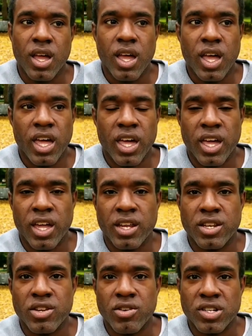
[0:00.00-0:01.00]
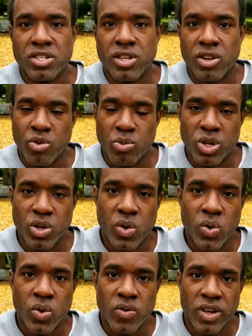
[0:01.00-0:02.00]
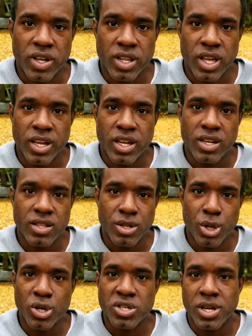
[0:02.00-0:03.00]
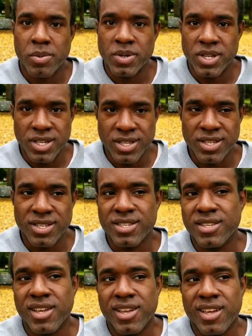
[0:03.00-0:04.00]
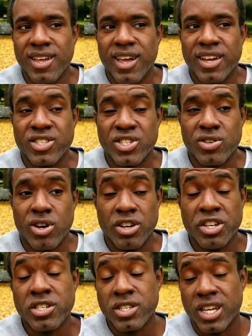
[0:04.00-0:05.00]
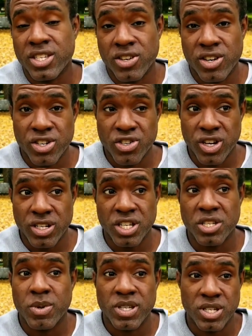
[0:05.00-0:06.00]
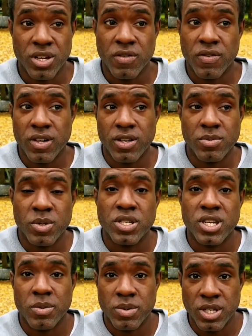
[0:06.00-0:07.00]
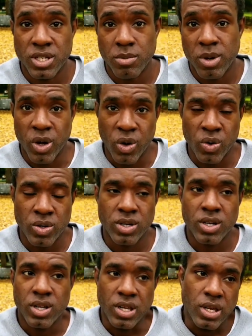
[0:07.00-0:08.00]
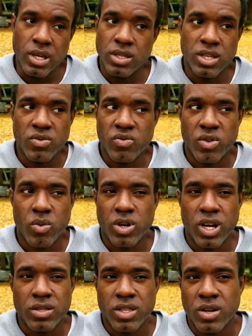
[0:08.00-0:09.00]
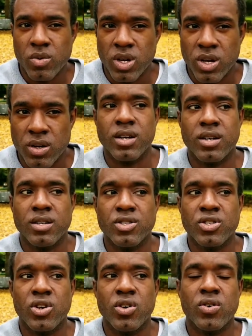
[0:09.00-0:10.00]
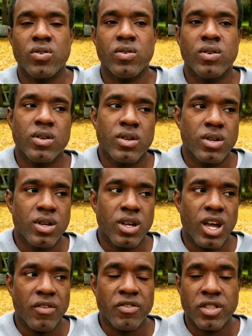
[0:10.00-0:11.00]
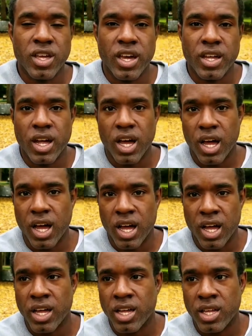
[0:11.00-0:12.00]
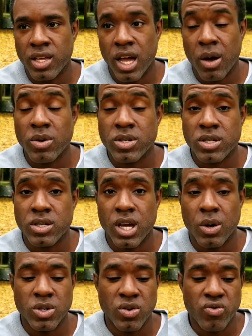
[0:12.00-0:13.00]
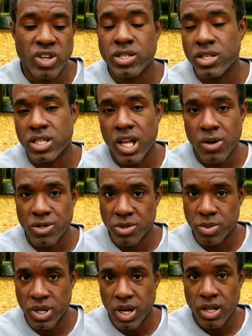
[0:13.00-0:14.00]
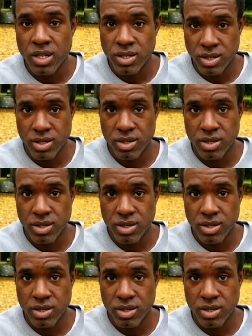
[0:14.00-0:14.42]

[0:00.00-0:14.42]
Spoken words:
And I just thought it would be cool if I could learn Japanese. And so initially I started trying to teach myself how to speak Japanese on my own. Didn't really work out that well. So after that, I was on wrestling scholarship in college.